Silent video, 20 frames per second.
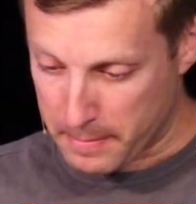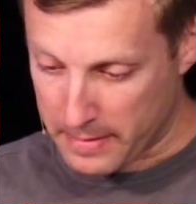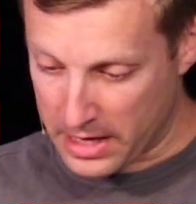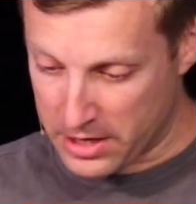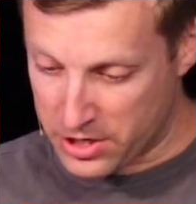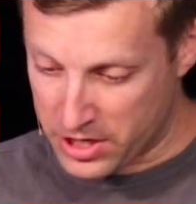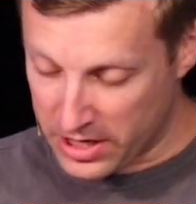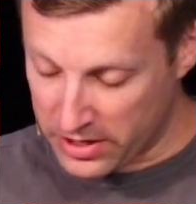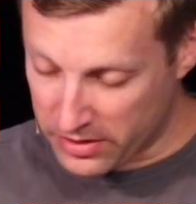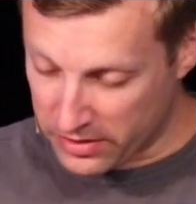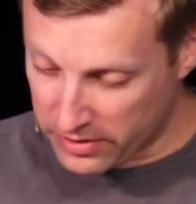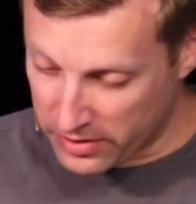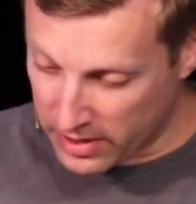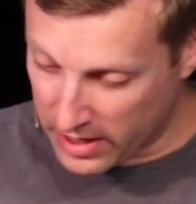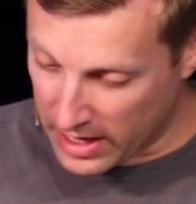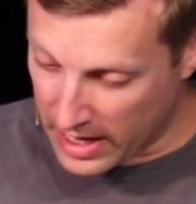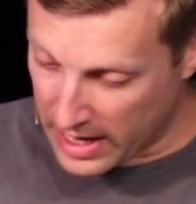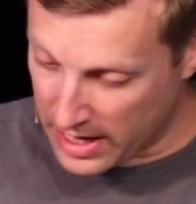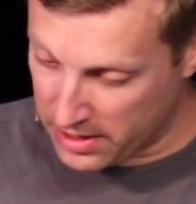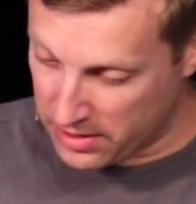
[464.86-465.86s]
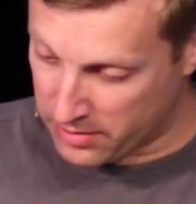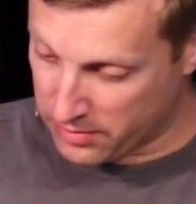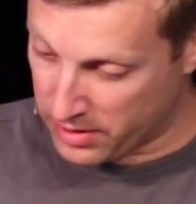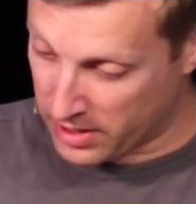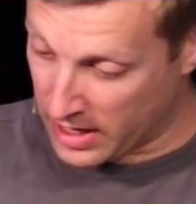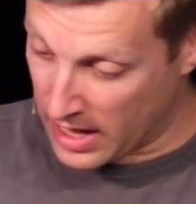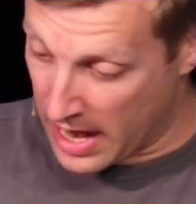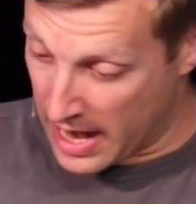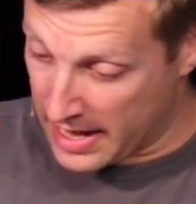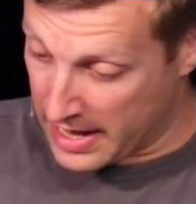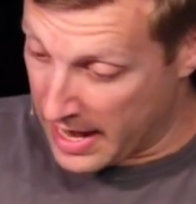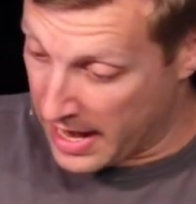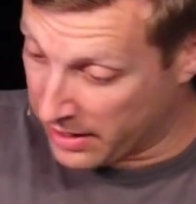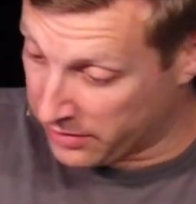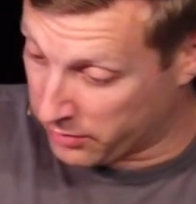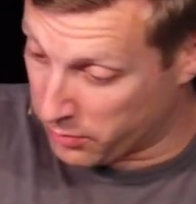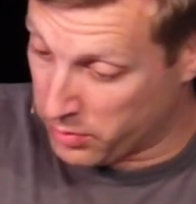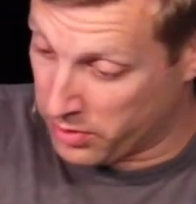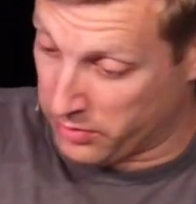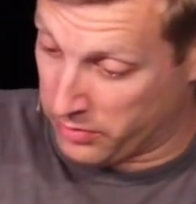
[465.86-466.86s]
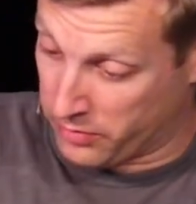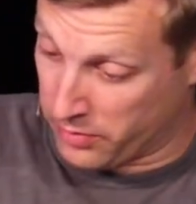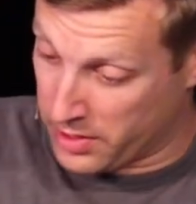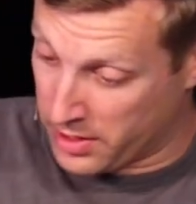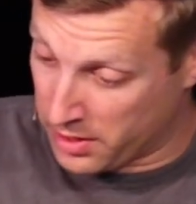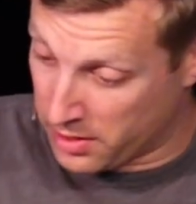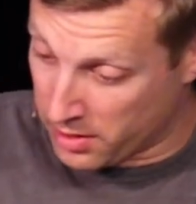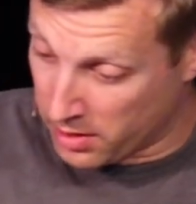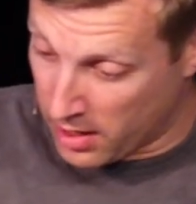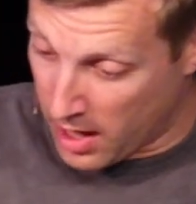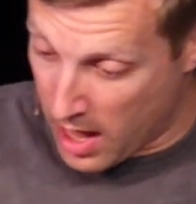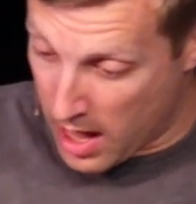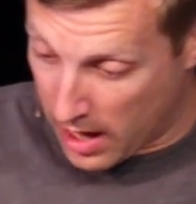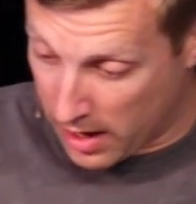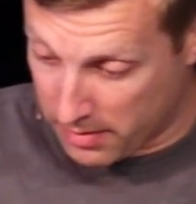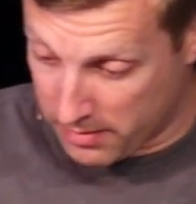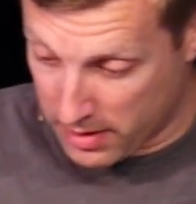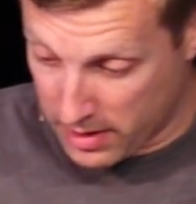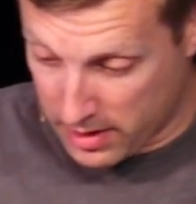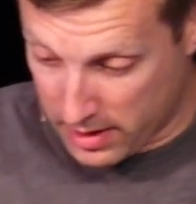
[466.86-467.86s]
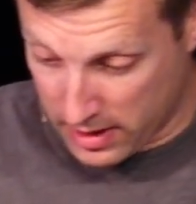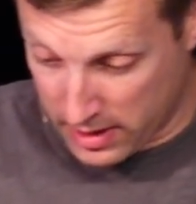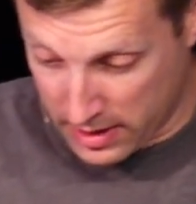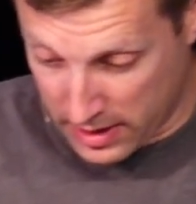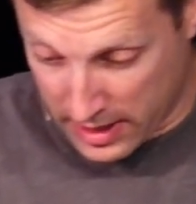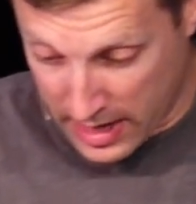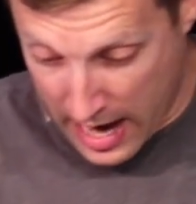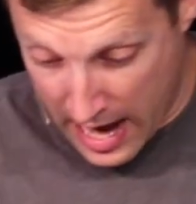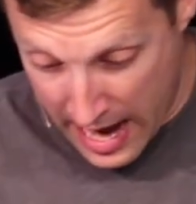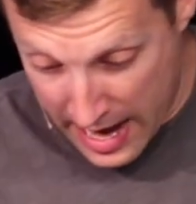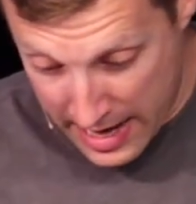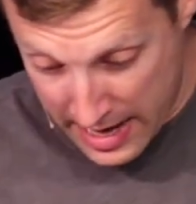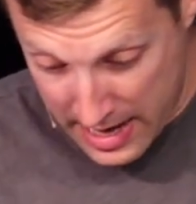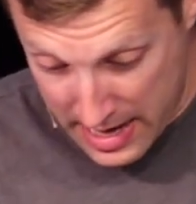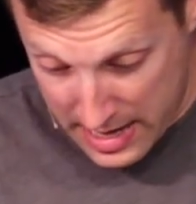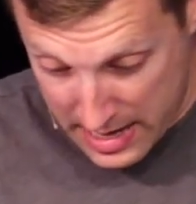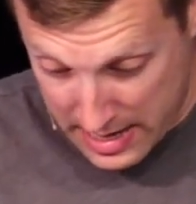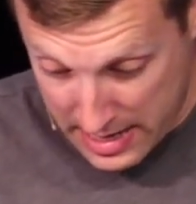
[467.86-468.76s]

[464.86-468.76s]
And Jesus engaged with the guy and asked what was written in the law. And the guy,